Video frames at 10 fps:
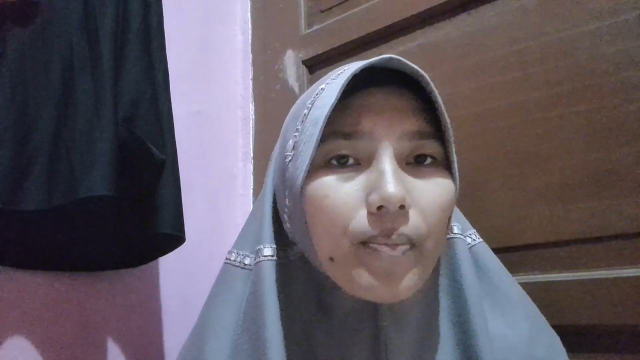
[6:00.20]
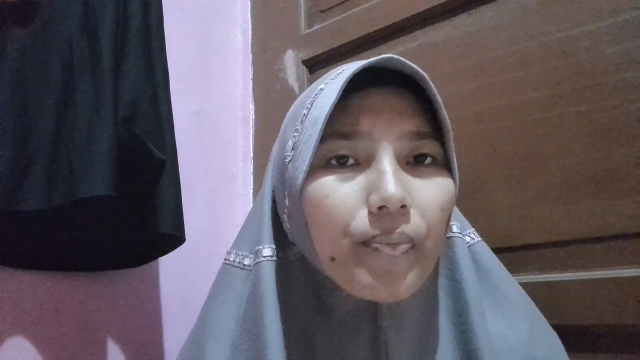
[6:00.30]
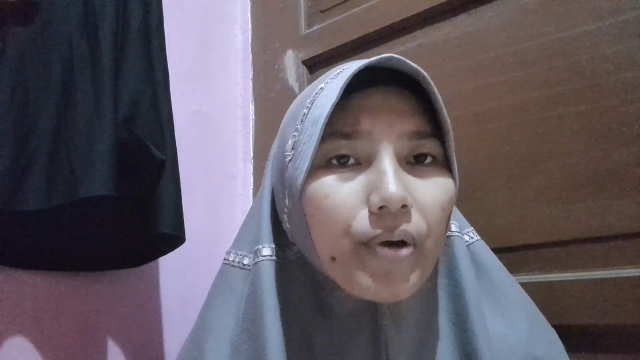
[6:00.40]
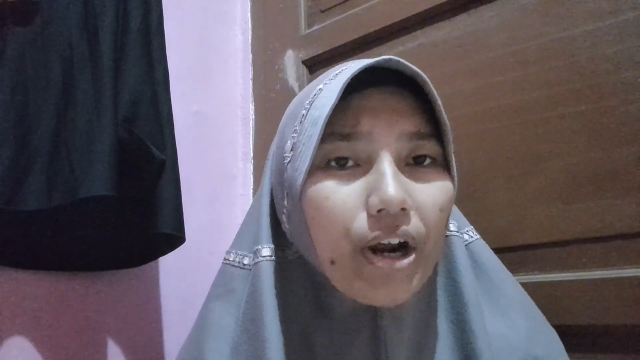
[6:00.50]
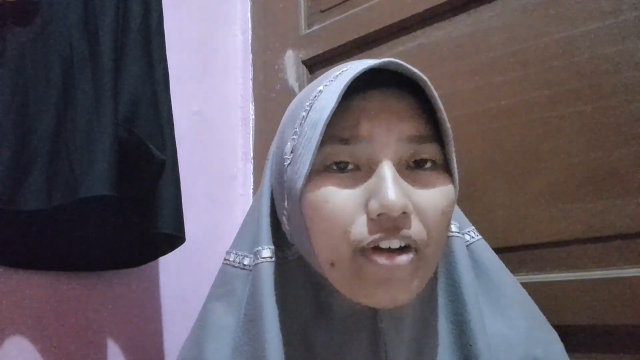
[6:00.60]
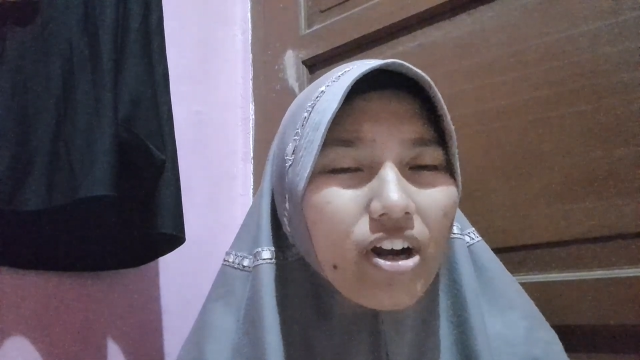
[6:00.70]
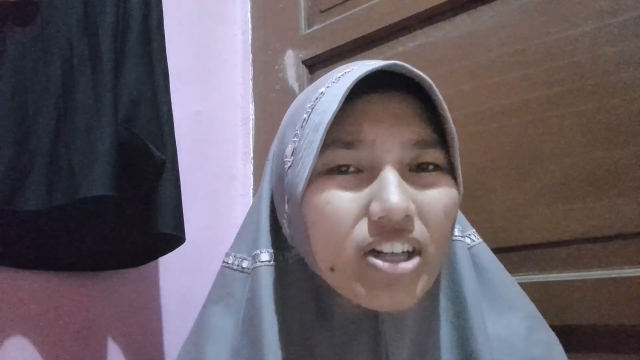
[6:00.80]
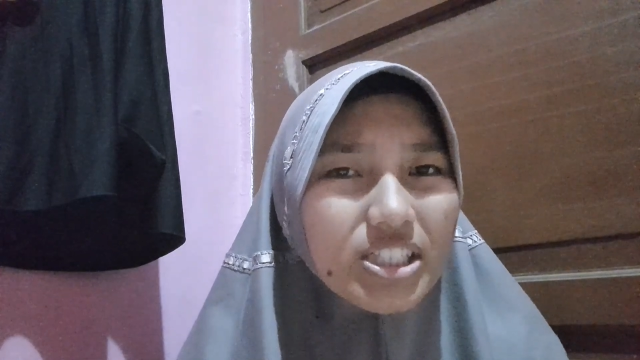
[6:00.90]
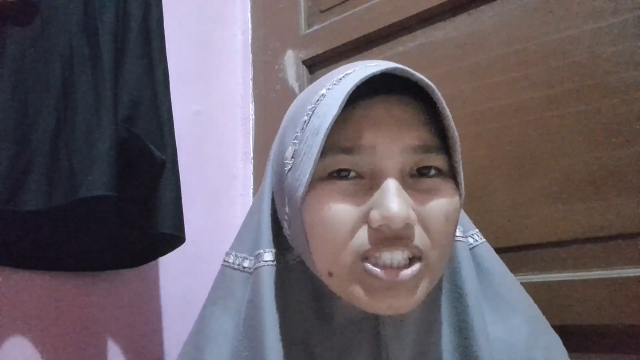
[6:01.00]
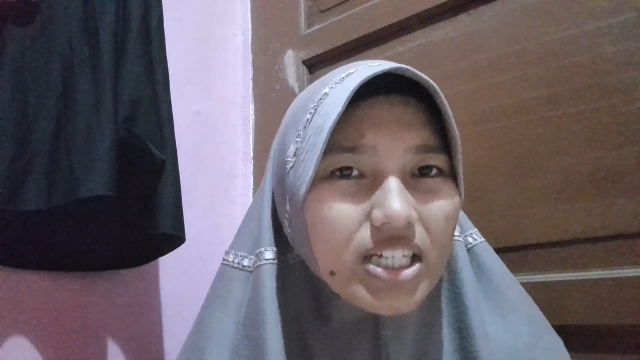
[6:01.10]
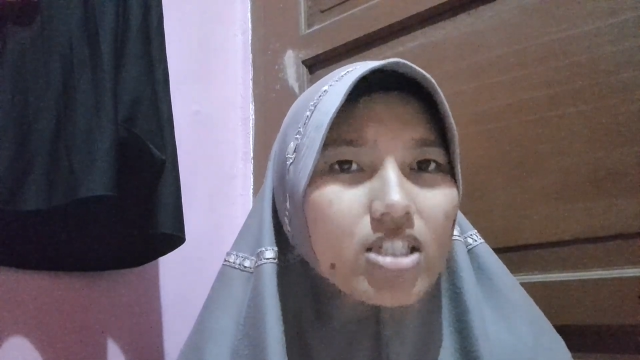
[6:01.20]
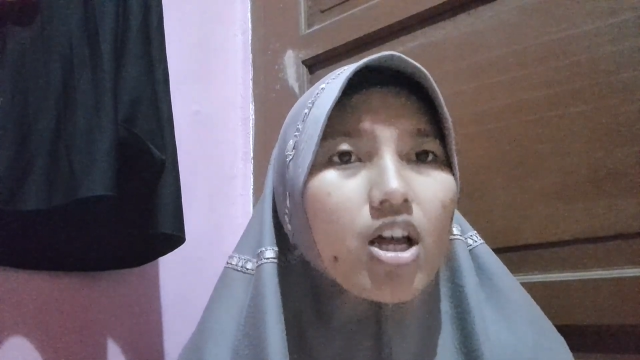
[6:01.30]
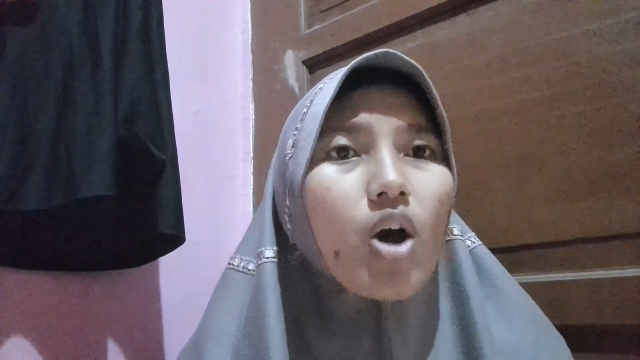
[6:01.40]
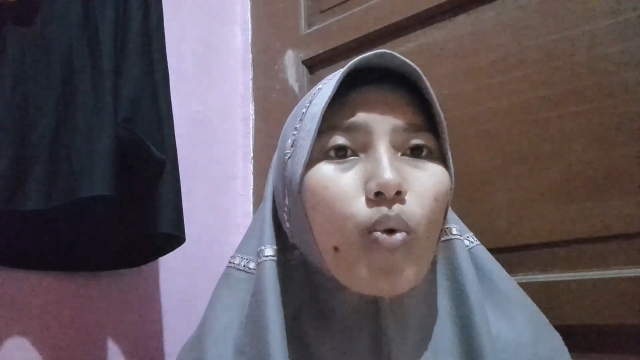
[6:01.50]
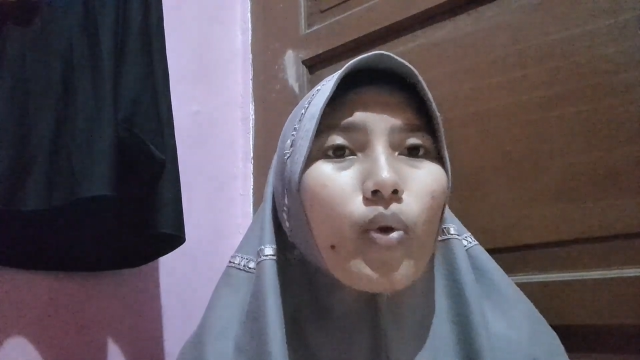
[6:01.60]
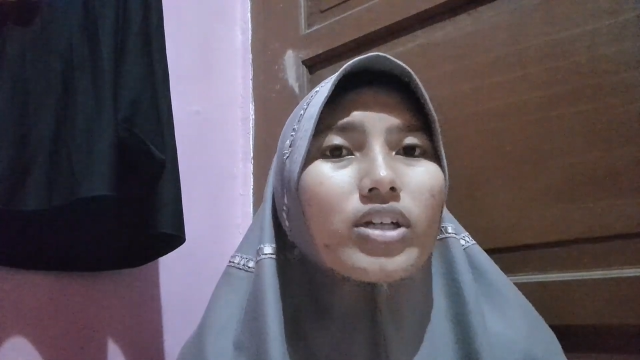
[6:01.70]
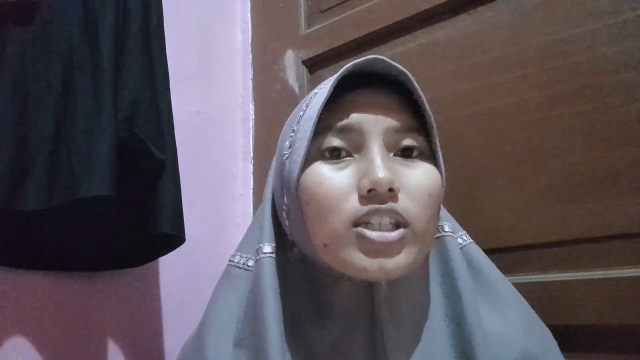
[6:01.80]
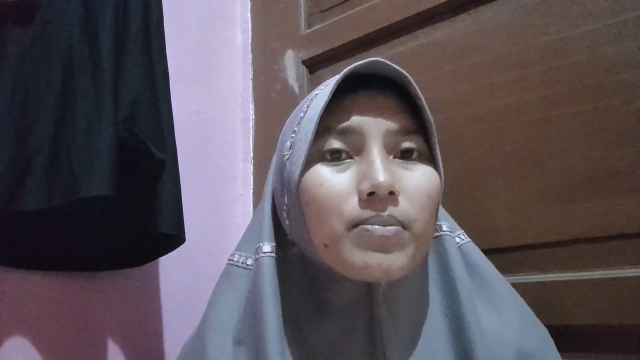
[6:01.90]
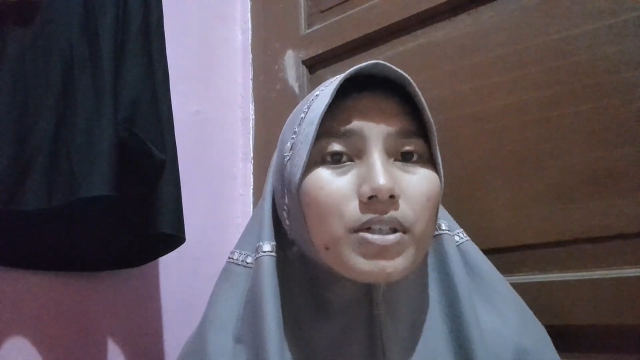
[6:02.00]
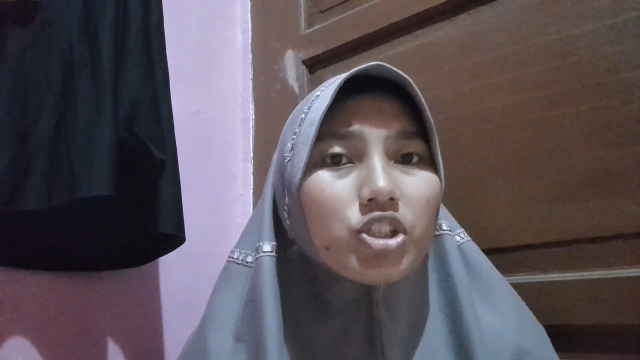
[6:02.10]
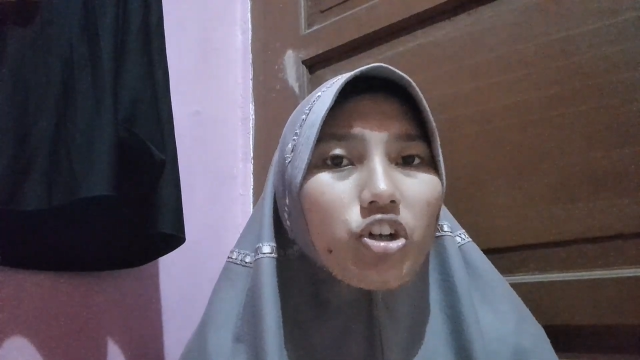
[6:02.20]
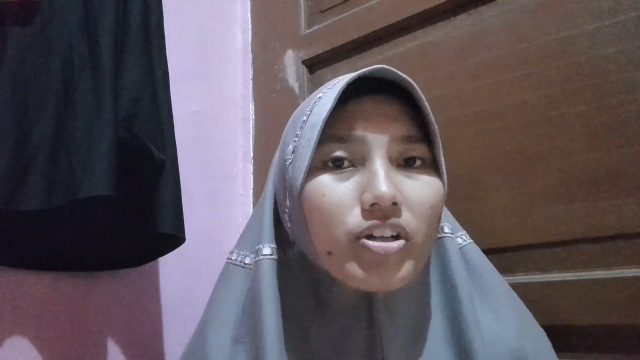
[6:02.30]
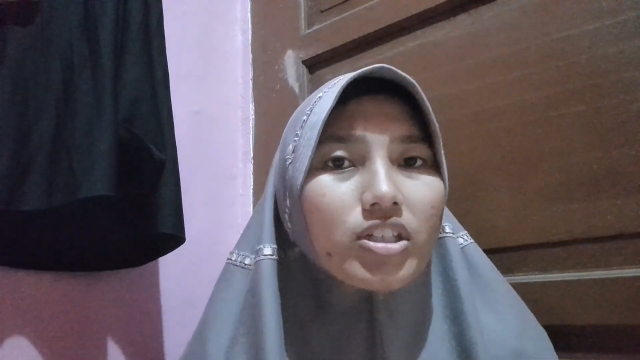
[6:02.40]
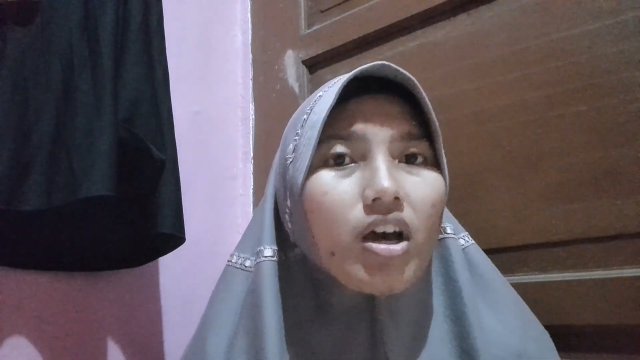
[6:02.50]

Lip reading: priorities what the majority